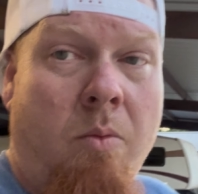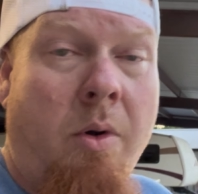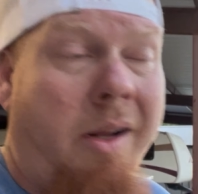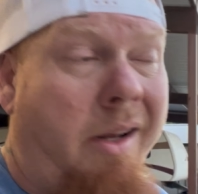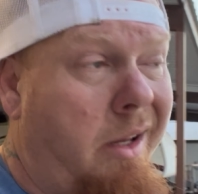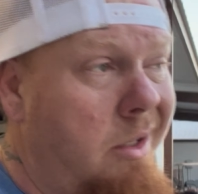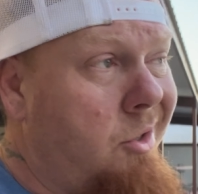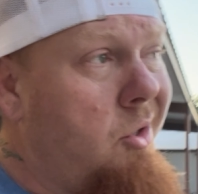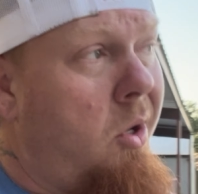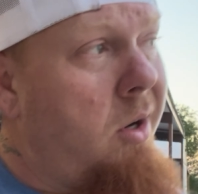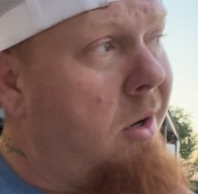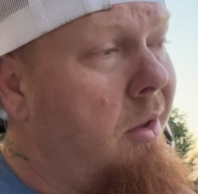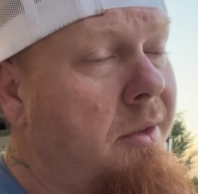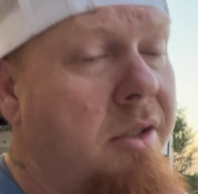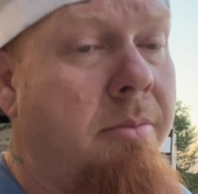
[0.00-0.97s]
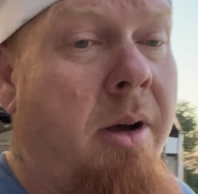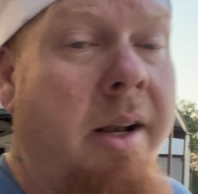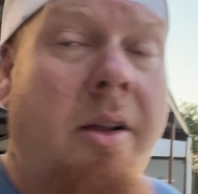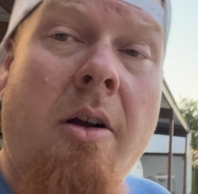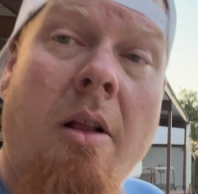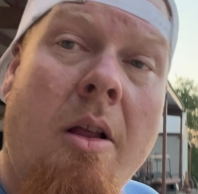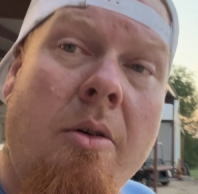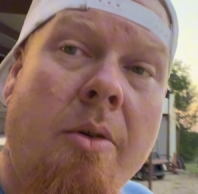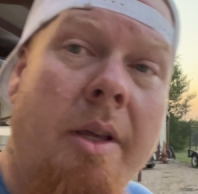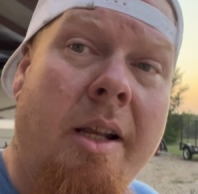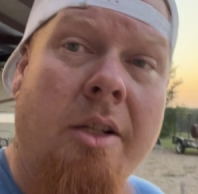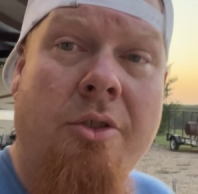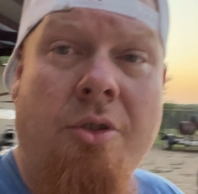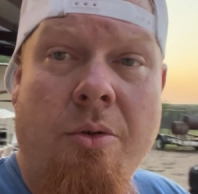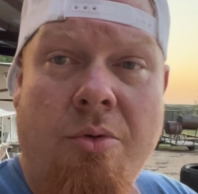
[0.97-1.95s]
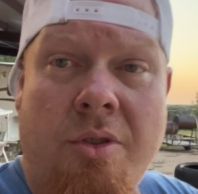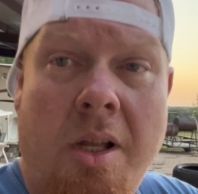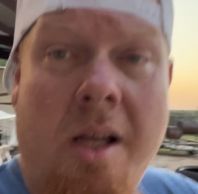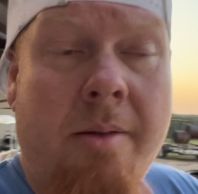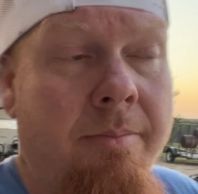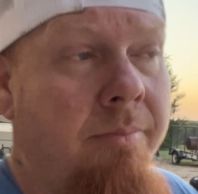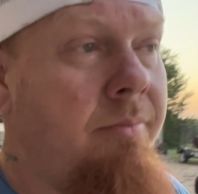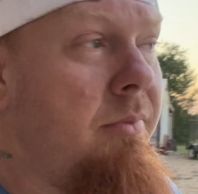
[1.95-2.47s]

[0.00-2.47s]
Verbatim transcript: We're gonna get started on this Monte Carlo, get it juiced up.